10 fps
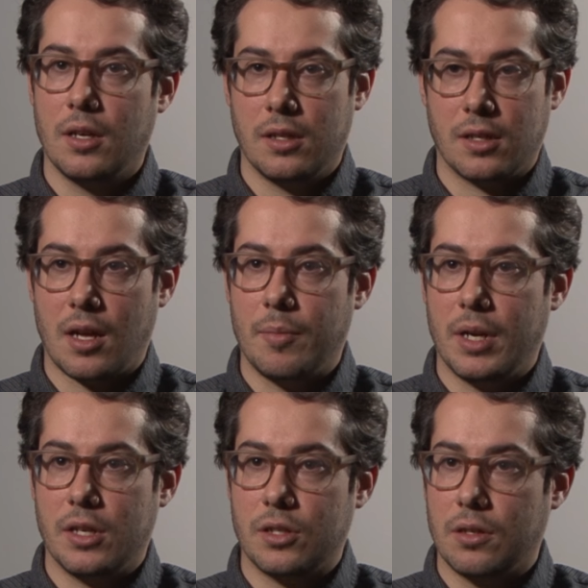it's a
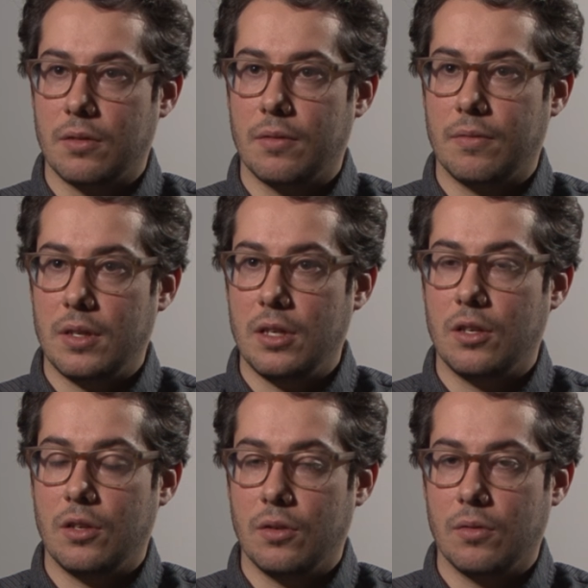combination of
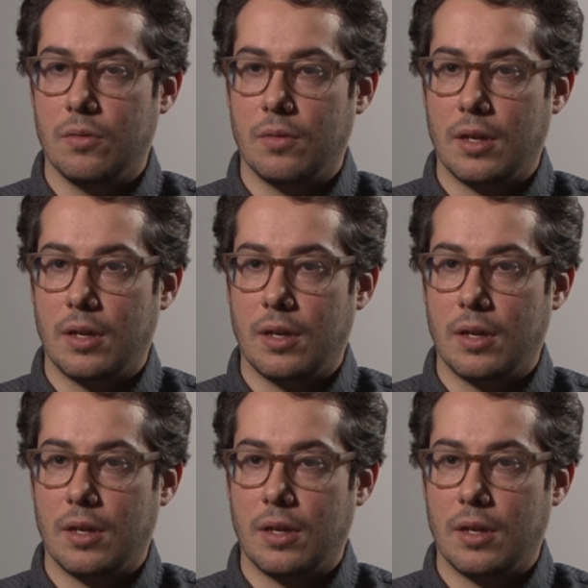EQ